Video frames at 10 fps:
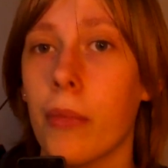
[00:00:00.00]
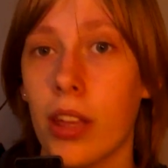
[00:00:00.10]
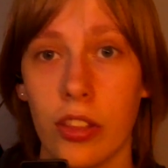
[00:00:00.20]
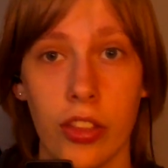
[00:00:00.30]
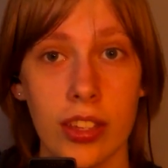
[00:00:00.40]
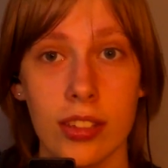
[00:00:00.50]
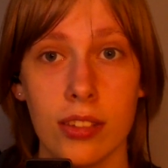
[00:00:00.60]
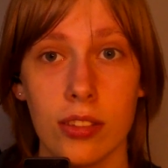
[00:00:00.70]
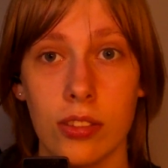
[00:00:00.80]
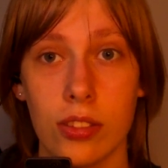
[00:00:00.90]

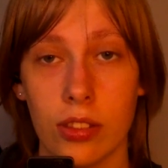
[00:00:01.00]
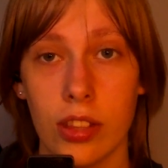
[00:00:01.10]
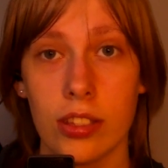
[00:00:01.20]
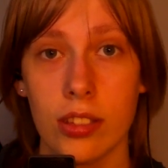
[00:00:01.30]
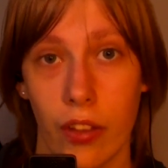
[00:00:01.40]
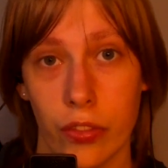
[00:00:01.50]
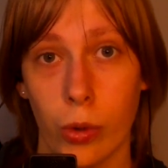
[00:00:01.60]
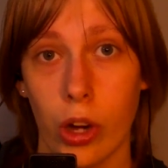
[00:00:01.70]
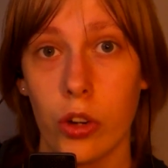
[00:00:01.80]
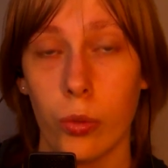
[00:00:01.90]
this
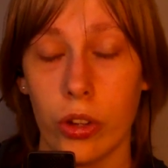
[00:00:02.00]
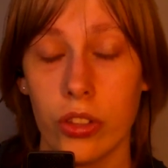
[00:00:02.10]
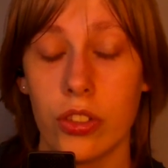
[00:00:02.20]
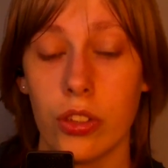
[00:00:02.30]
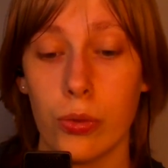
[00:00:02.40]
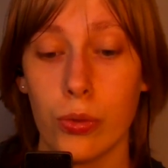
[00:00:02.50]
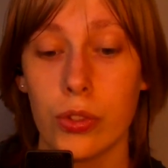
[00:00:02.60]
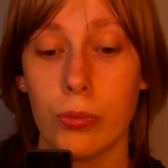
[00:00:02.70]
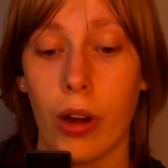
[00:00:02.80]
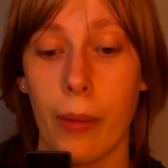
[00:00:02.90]
software was used
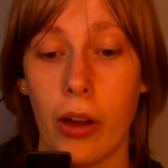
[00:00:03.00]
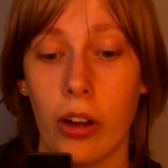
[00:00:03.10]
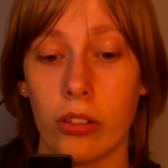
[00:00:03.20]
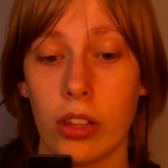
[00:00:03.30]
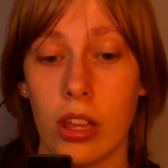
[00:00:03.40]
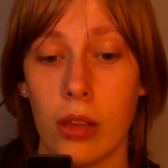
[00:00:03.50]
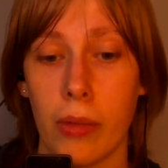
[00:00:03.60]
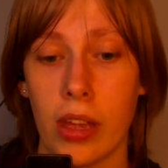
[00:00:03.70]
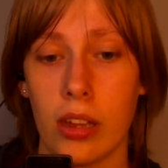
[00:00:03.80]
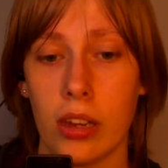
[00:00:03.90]
primarily
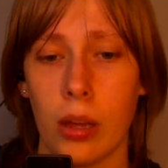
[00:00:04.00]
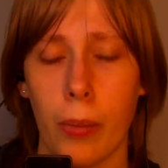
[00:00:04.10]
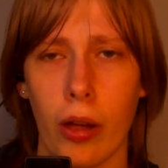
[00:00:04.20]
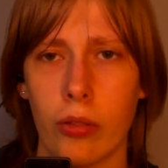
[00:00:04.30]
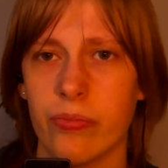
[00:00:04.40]
in about